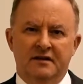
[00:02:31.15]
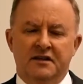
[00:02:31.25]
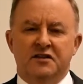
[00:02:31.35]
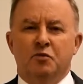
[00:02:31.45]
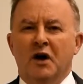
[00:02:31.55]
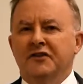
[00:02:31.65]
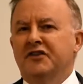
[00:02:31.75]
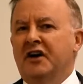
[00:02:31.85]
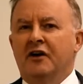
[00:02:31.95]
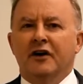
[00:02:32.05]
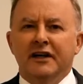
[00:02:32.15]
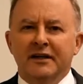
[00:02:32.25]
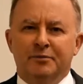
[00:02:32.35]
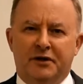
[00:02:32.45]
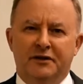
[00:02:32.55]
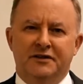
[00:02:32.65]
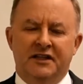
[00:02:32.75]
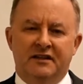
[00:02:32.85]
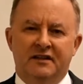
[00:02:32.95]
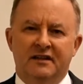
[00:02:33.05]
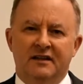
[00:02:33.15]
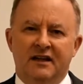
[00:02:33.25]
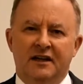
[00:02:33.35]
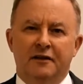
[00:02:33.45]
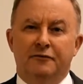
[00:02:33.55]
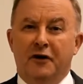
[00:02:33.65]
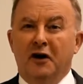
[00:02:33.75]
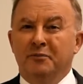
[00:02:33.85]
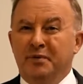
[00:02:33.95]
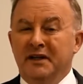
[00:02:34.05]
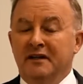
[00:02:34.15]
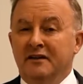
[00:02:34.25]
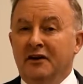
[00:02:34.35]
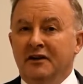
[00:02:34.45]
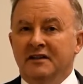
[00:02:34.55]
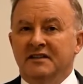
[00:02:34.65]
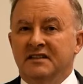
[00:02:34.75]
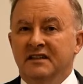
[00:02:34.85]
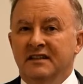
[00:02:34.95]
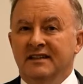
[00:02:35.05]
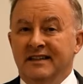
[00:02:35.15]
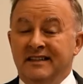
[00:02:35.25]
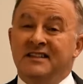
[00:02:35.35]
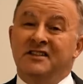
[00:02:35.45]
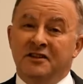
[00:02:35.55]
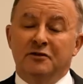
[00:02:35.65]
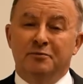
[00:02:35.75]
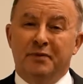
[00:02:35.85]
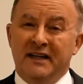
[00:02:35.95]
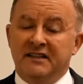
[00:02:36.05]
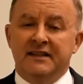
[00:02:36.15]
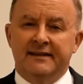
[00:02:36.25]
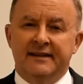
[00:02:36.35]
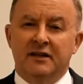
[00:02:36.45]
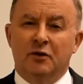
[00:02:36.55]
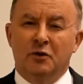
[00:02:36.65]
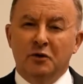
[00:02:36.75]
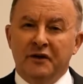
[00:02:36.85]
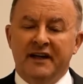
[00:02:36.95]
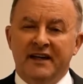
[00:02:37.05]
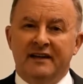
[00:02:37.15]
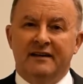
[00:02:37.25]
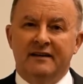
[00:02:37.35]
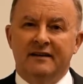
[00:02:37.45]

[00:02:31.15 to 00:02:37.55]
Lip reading: Just one tiny project, and the $5 billion is still basically all there.